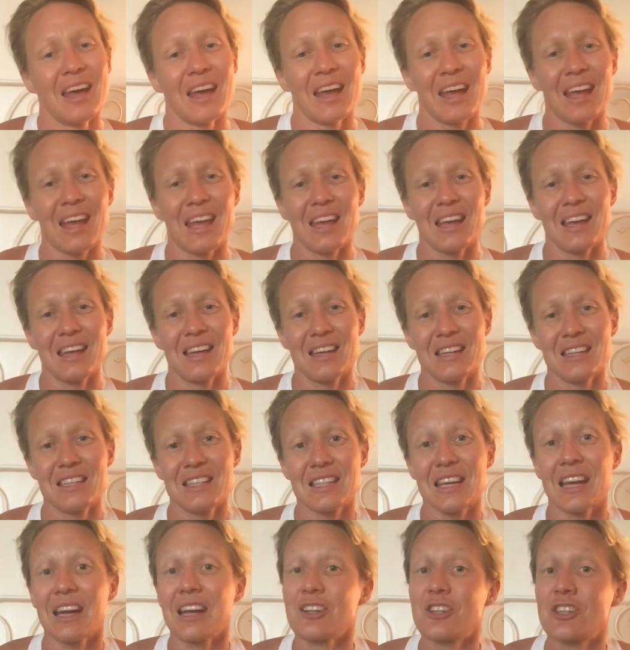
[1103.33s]
And
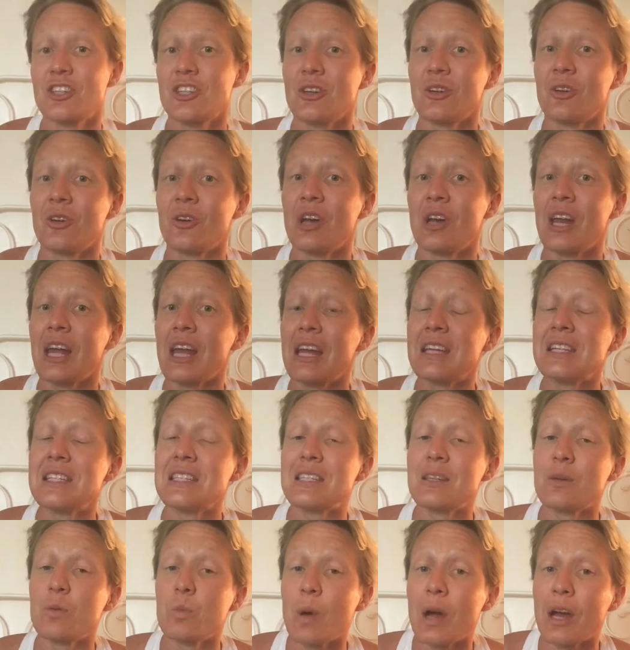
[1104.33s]
yeah, tune in
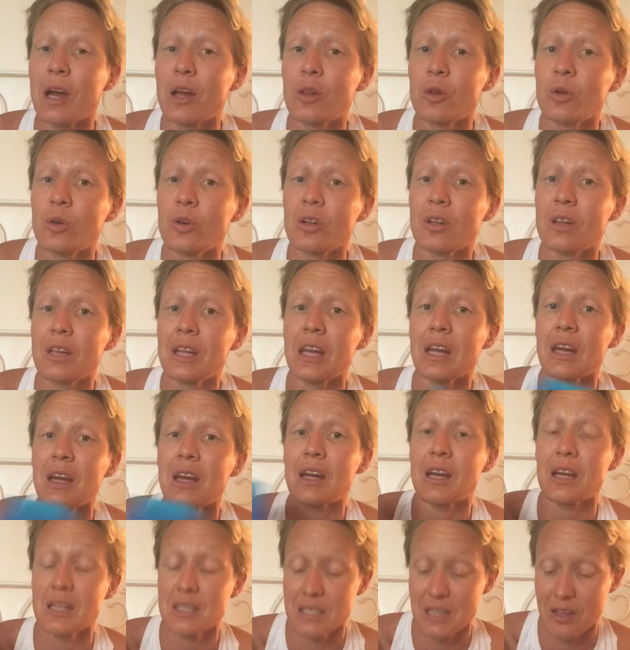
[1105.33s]
to my Lunarly,
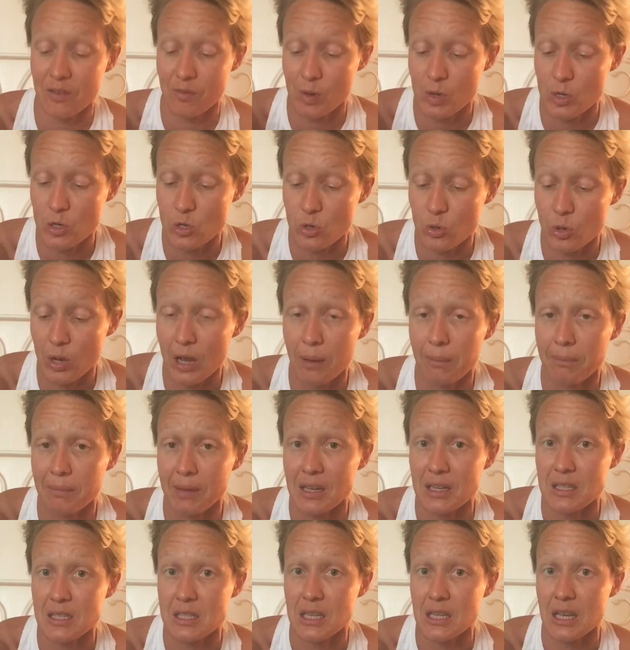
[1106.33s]
because they've been doing
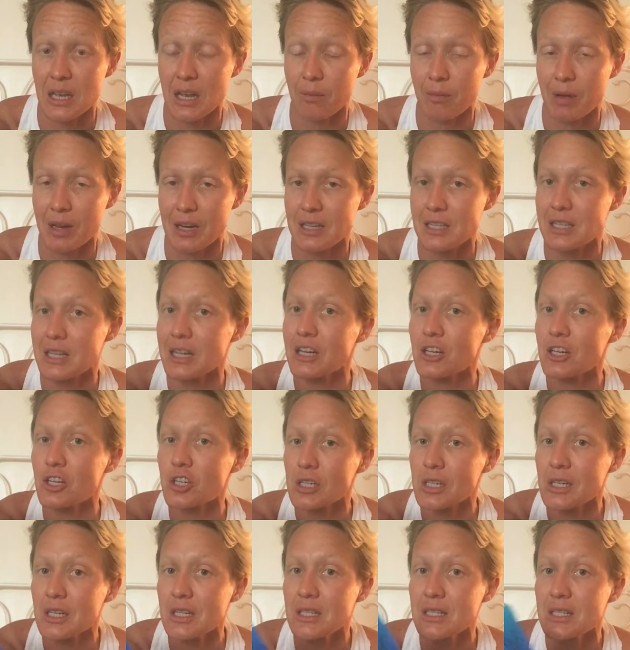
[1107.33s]
amazing
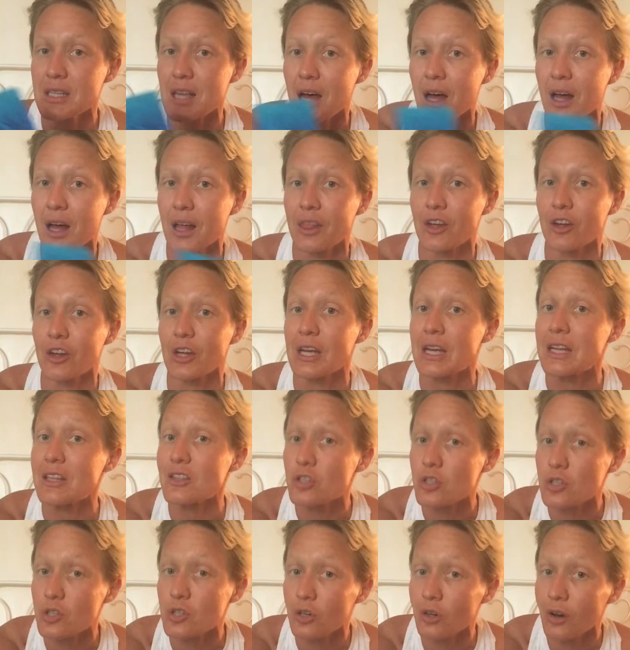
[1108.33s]
meditations on their
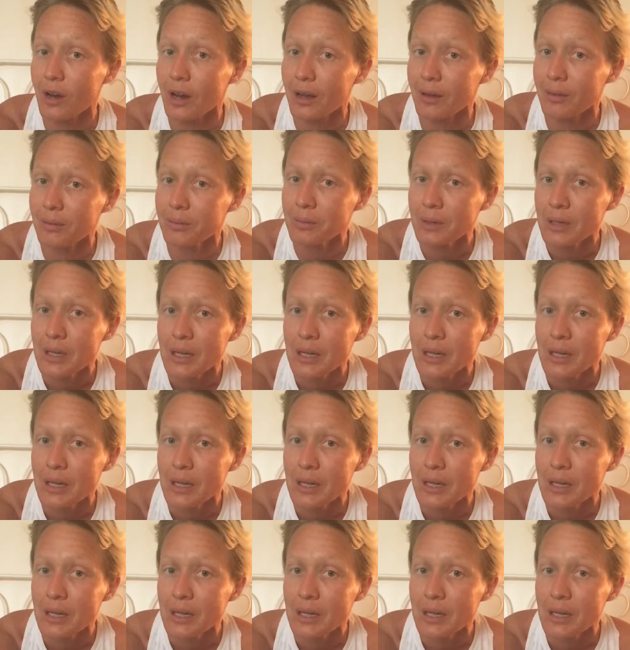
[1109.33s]
Instagram.